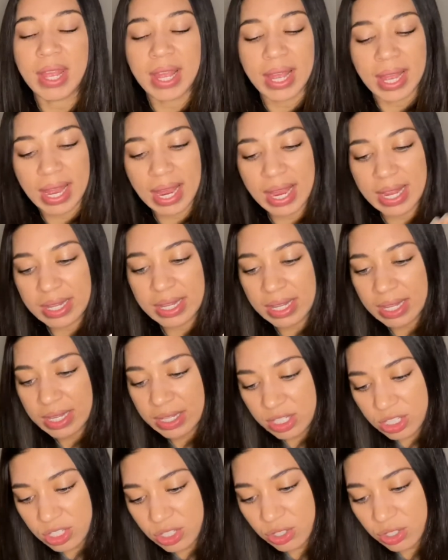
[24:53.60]
And then
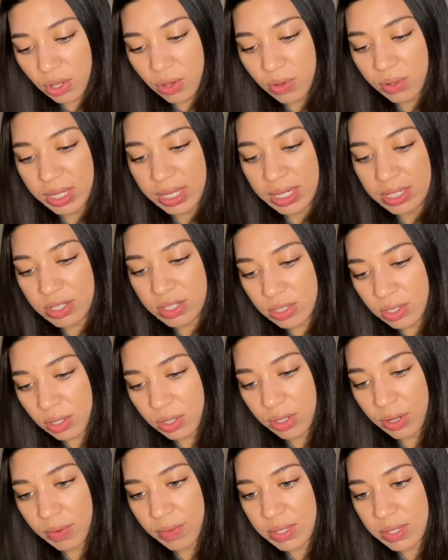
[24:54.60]
slowly and
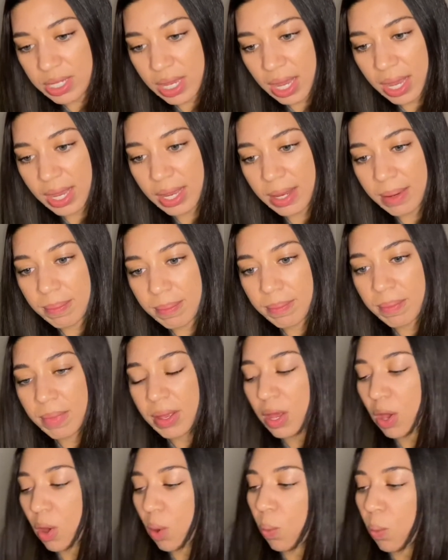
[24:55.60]
slowly over time,
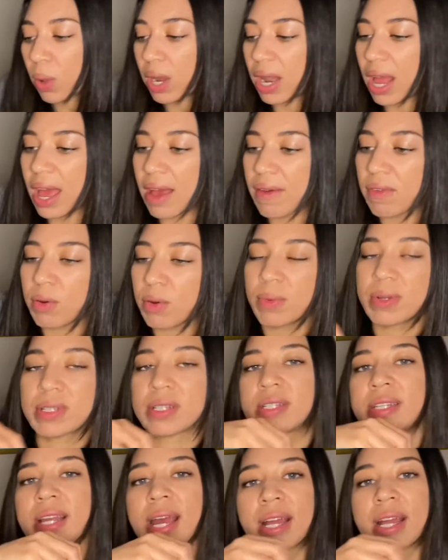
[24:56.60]
whatever was
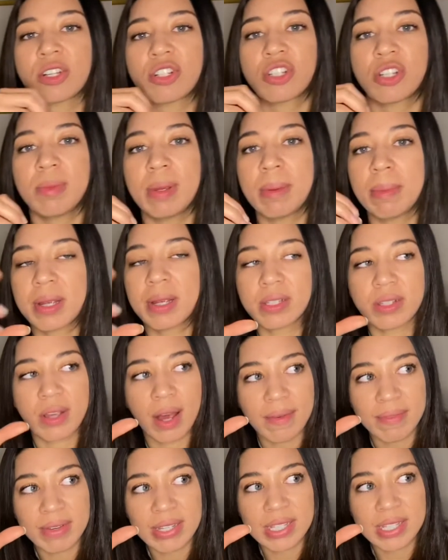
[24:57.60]
attached to me, because
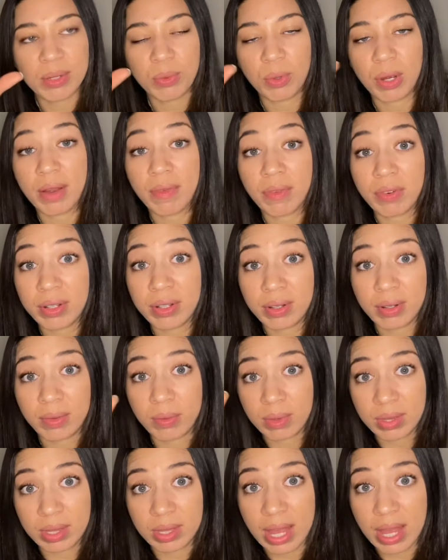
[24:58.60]
obviously wherever
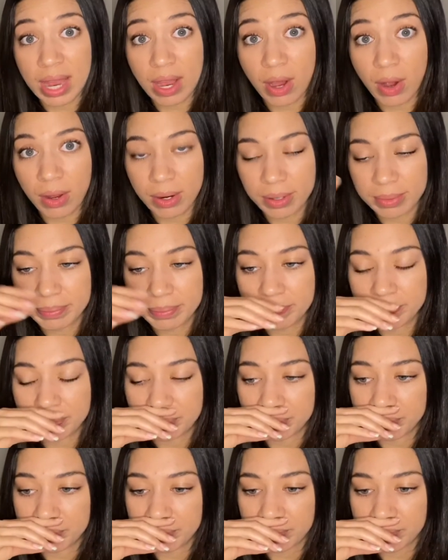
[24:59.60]
they are,
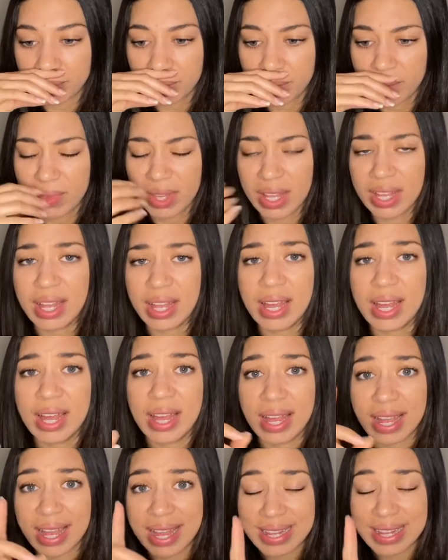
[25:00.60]

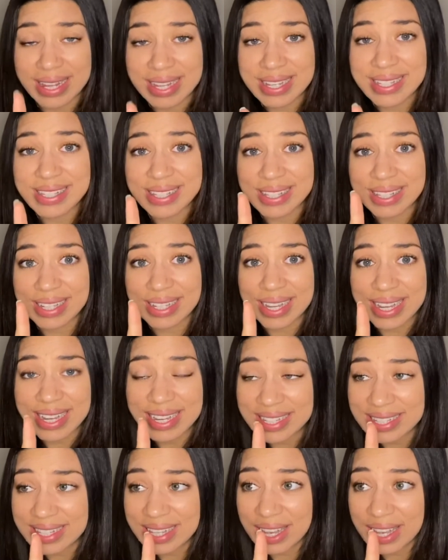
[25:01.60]
and this
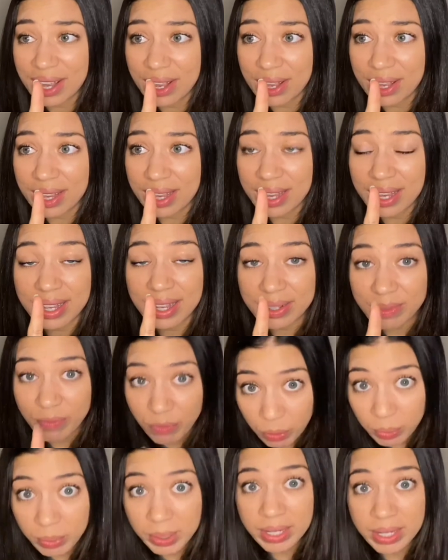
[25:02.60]
is for
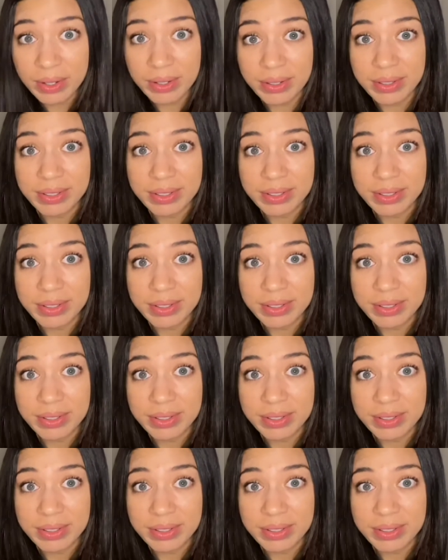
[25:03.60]
real,